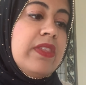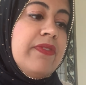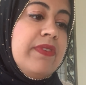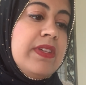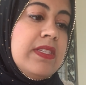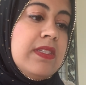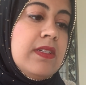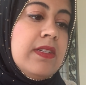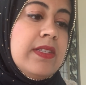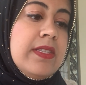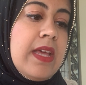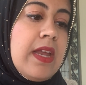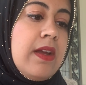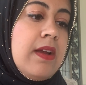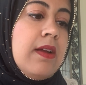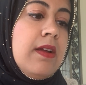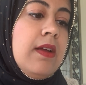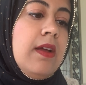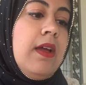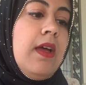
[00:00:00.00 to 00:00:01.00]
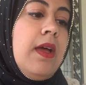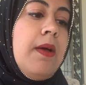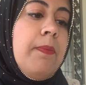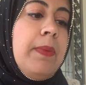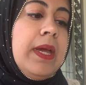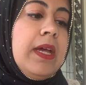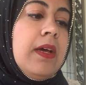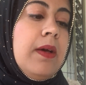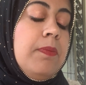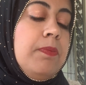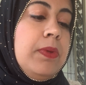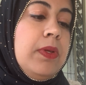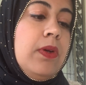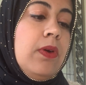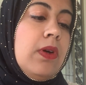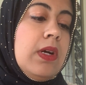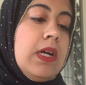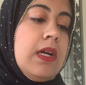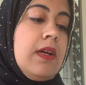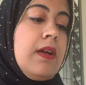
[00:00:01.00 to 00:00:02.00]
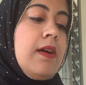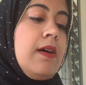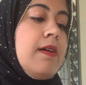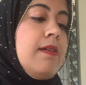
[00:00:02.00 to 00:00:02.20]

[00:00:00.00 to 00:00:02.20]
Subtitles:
visitor center, pick up your